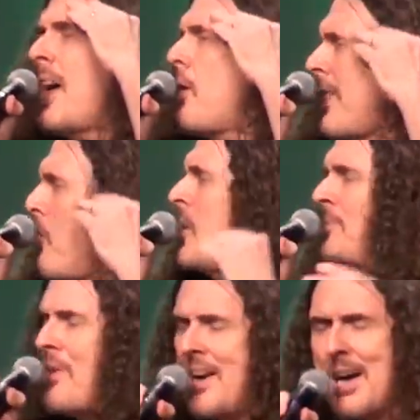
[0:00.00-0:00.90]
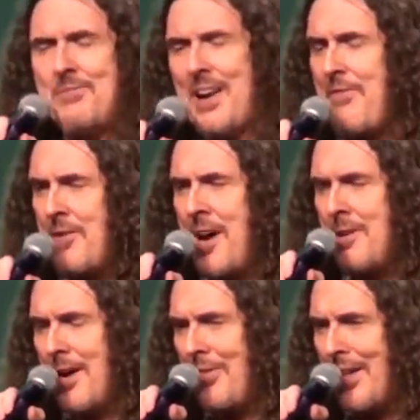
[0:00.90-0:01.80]
No, that was makeup. I
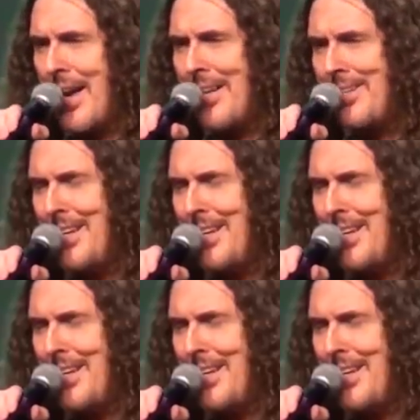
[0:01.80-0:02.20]
forgot about that.